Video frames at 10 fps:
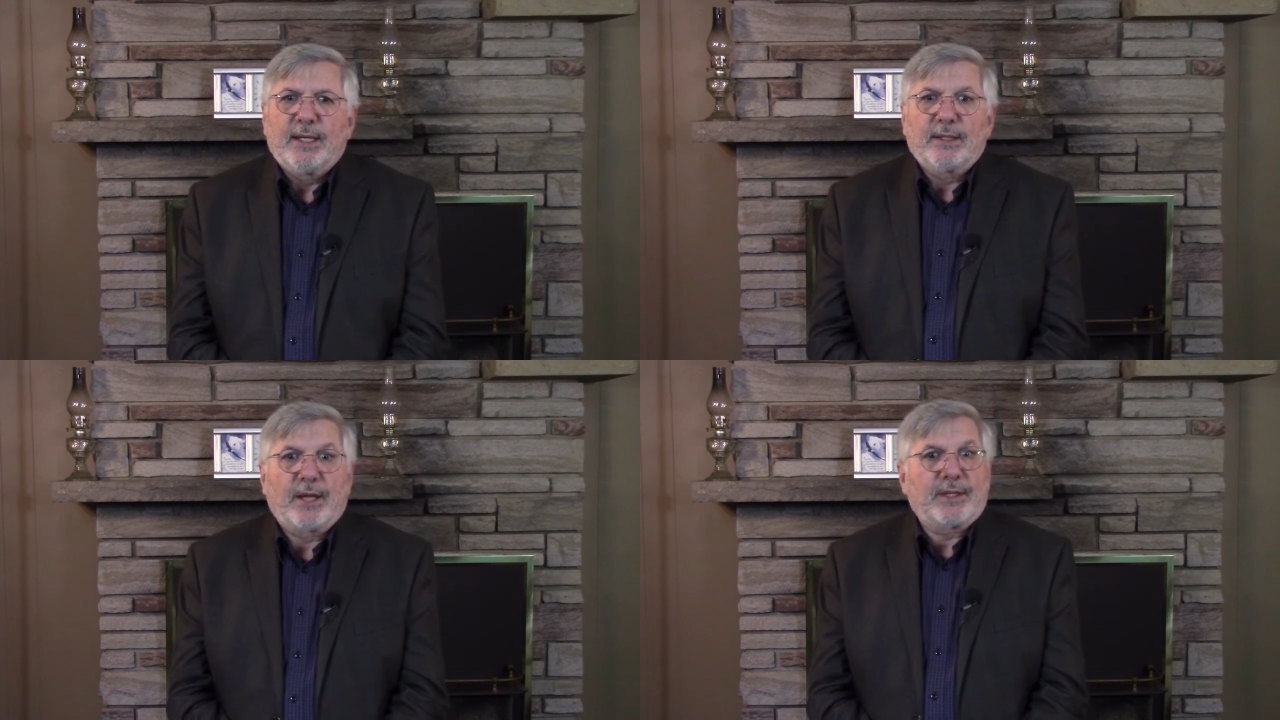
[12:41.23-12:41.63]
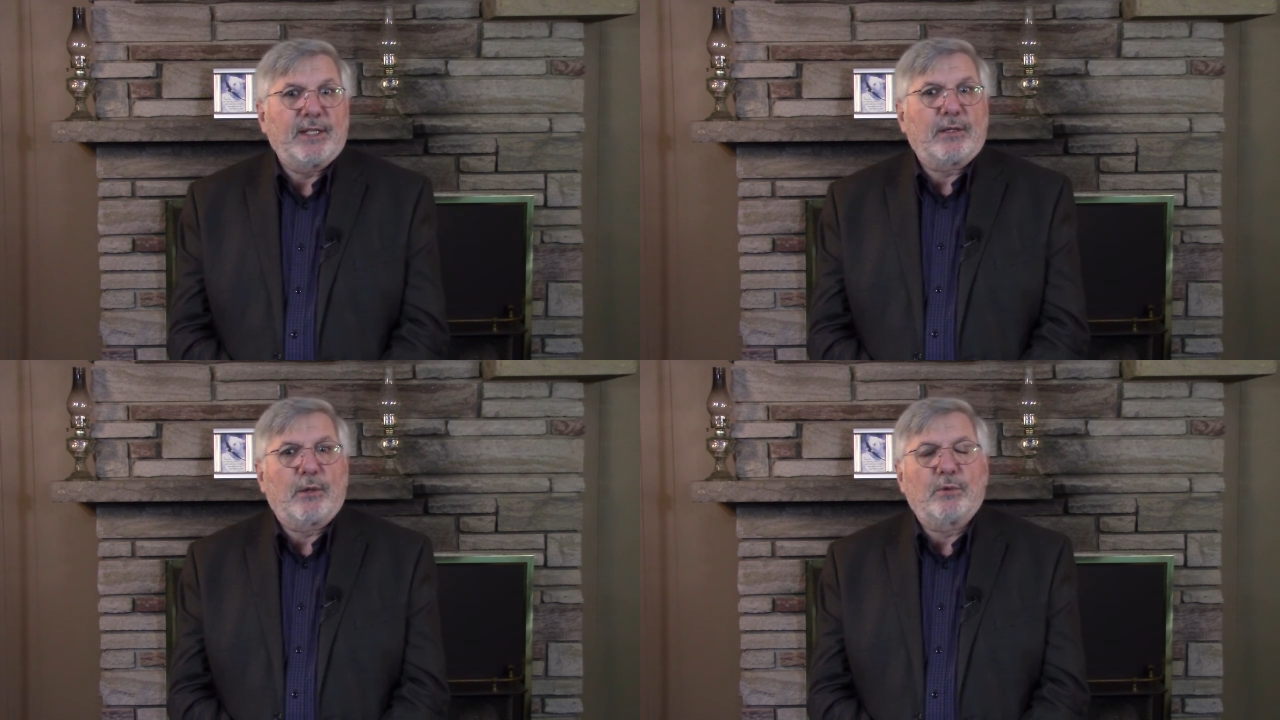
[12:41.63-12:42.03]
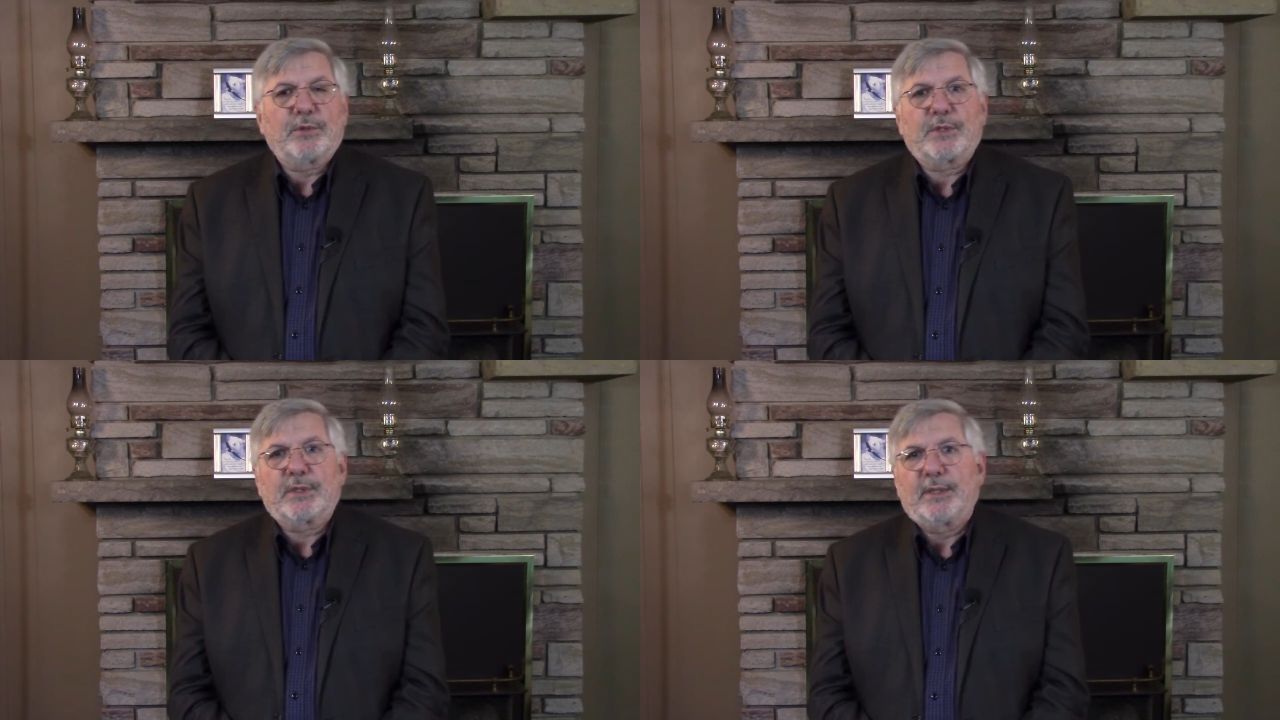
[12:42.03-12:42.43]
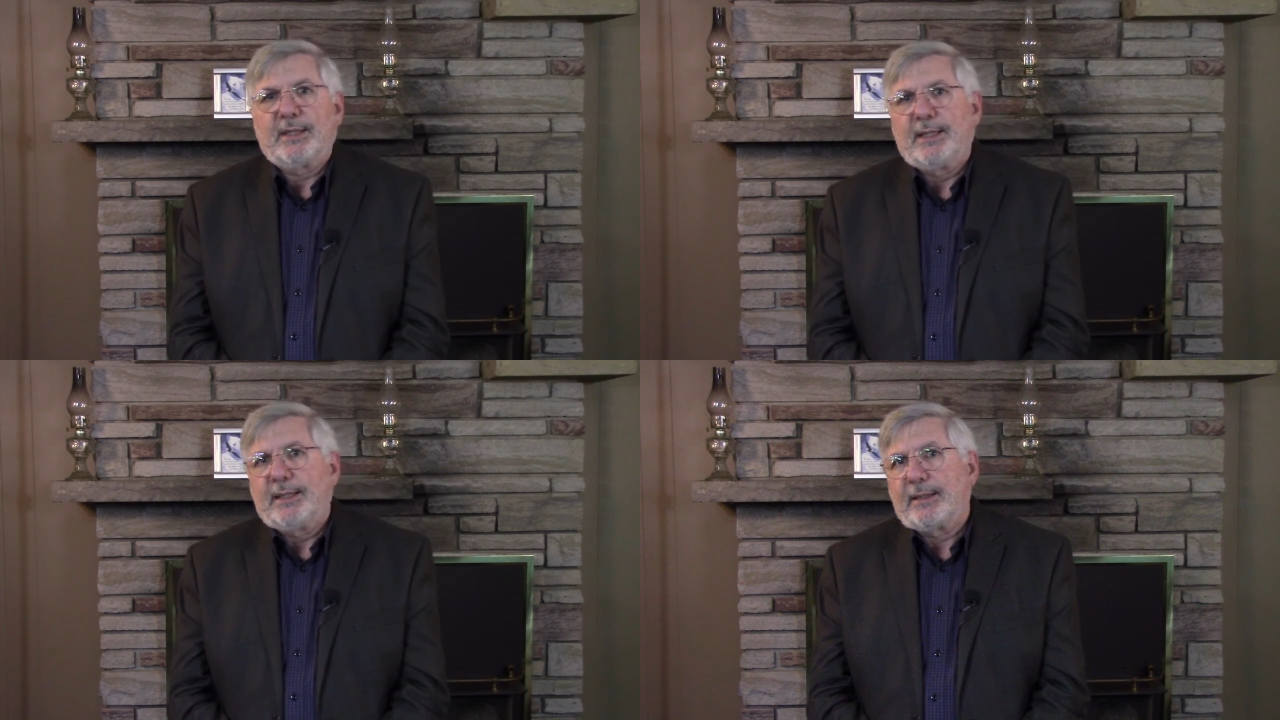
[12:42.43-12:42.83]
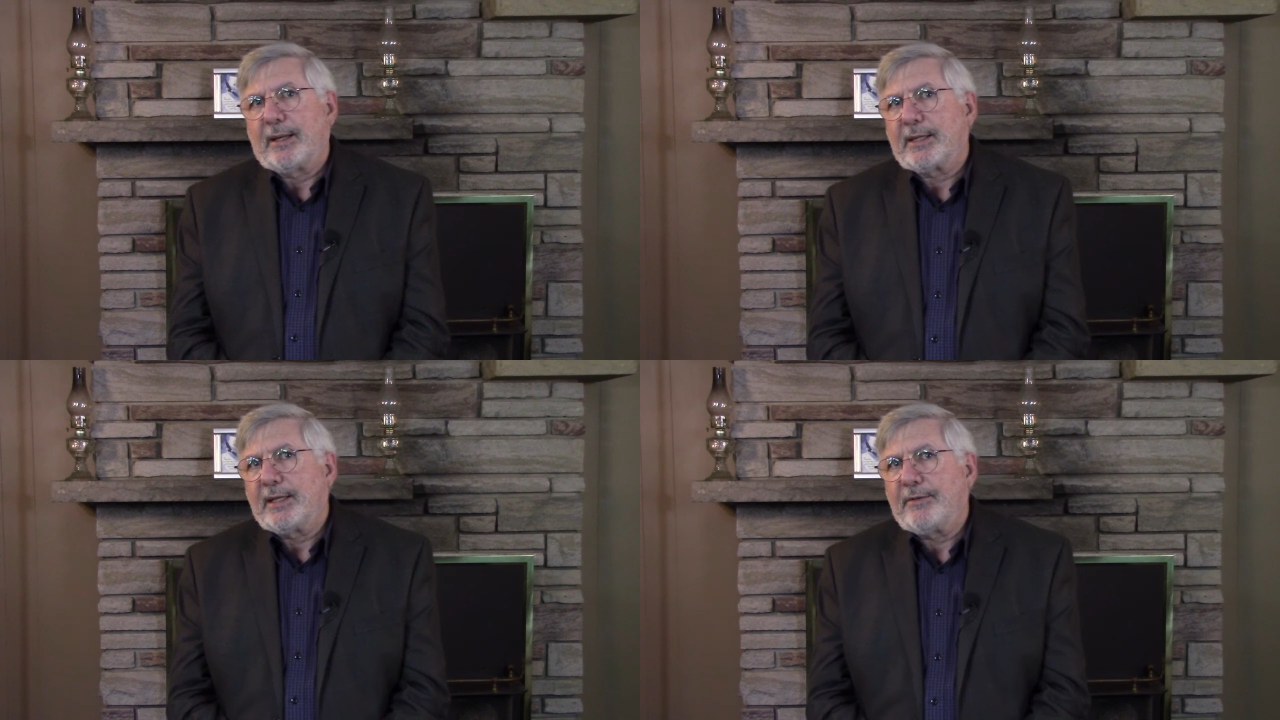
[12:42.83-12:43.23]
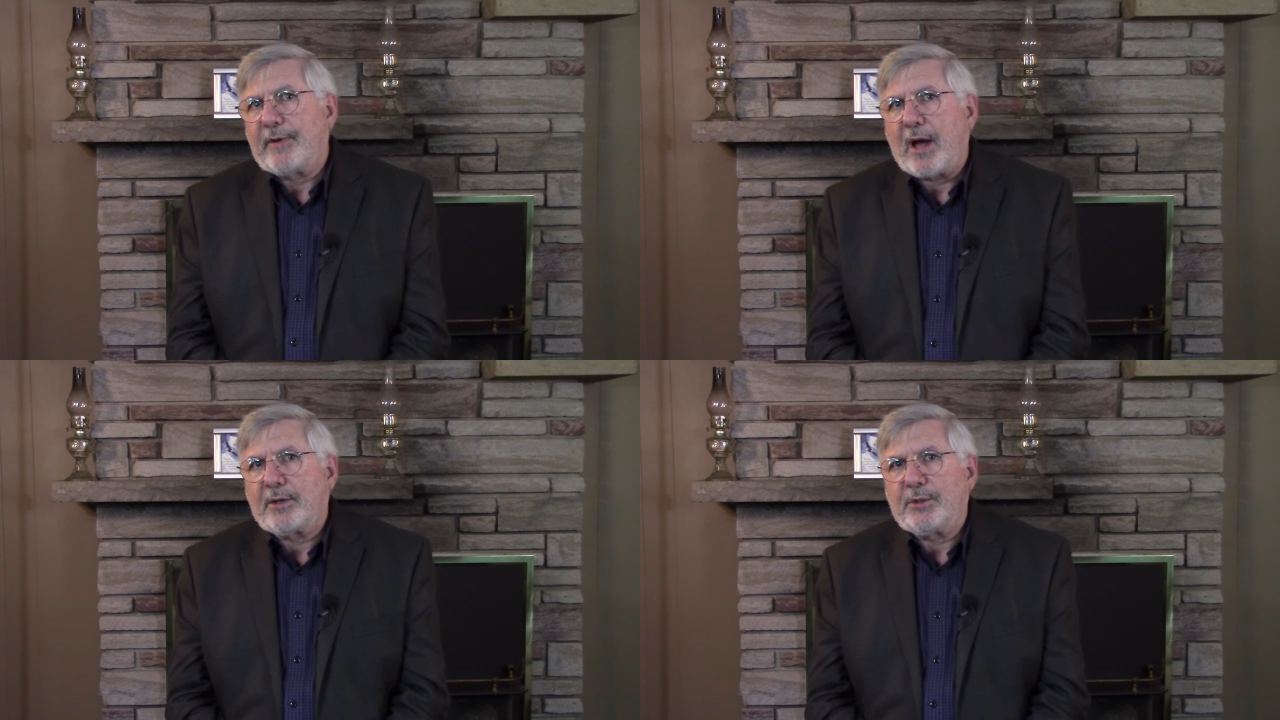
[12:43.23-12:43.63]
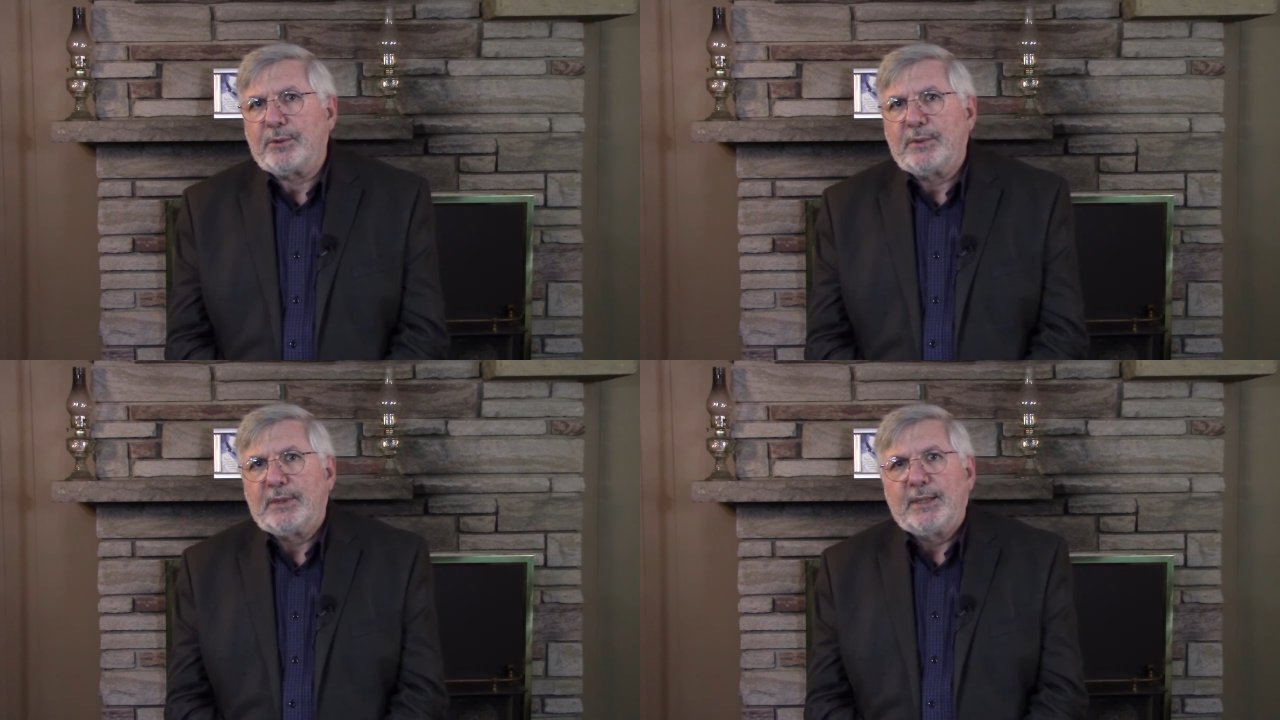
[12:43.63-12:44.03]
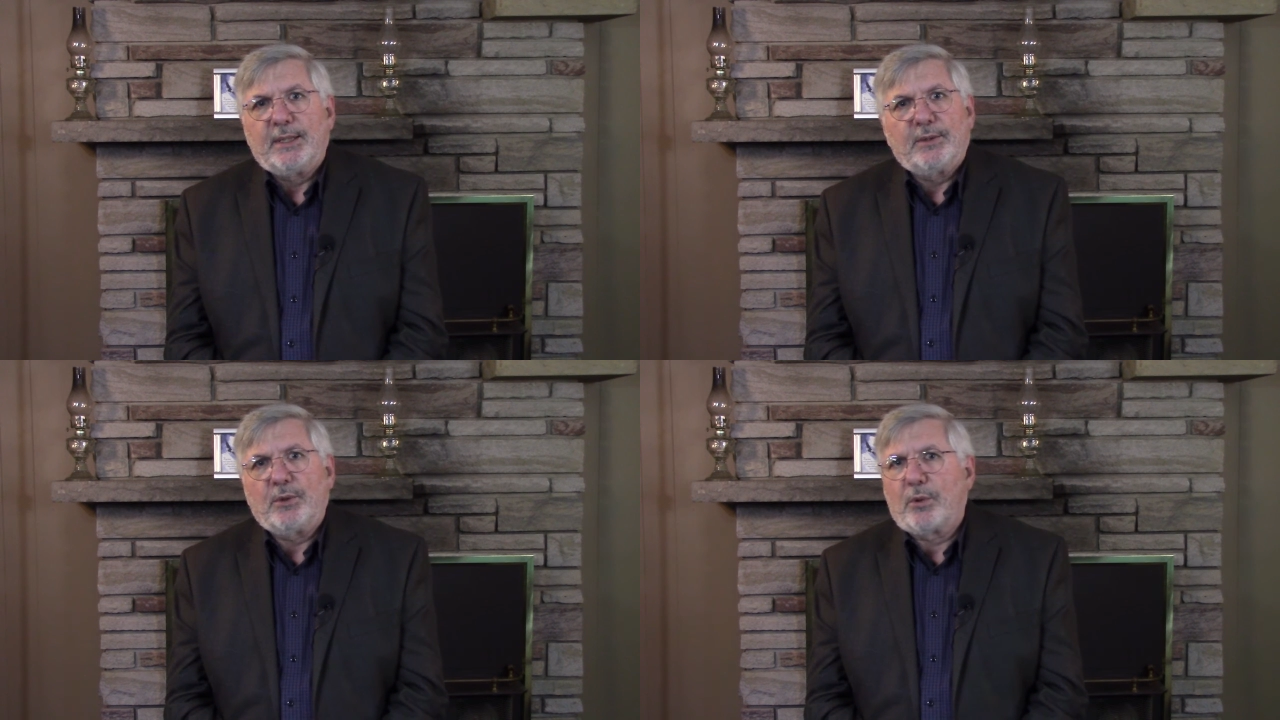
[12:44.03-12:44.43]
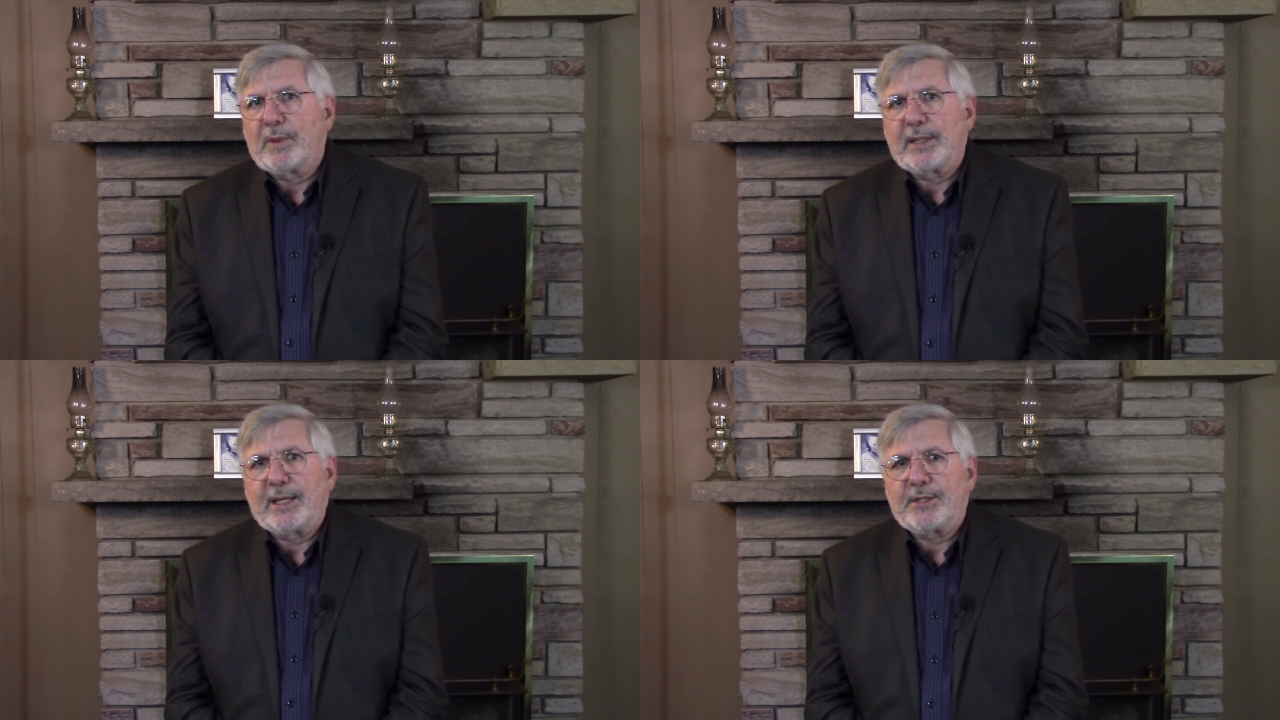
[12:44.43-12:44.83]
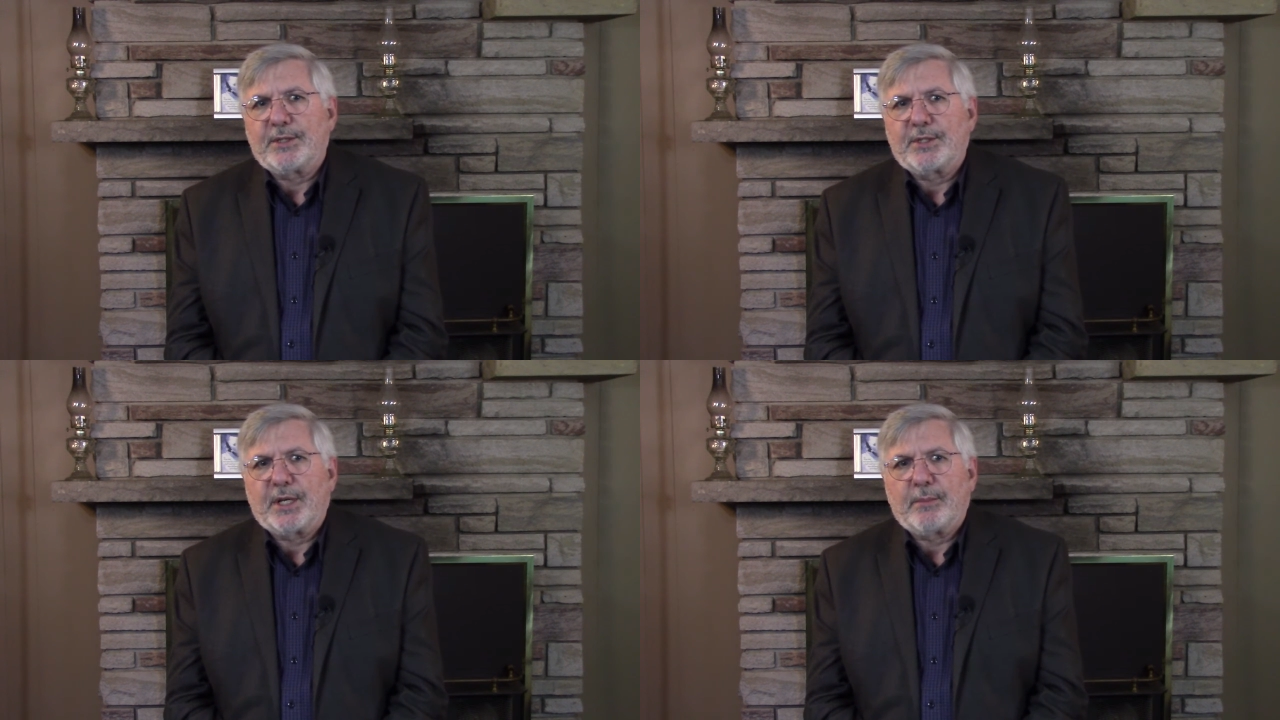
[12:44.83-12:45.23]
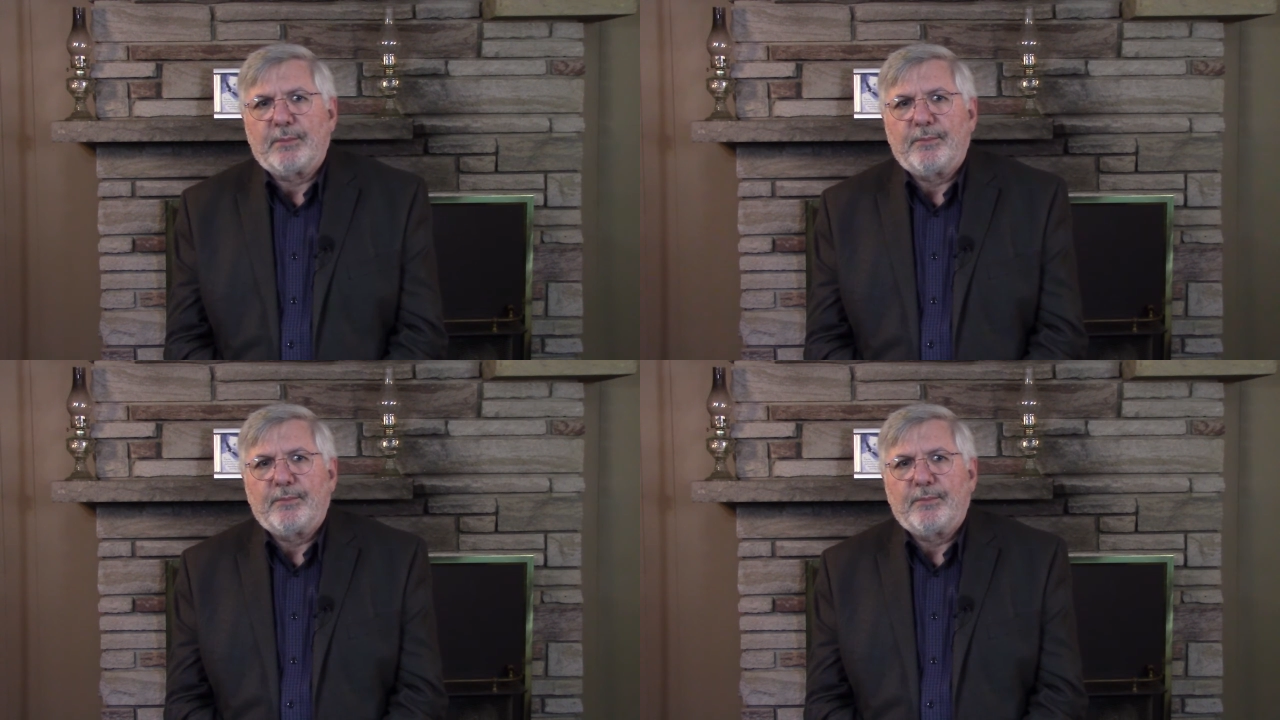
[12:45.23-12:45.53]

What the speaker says: Nothing close, nothing of value, no relationship.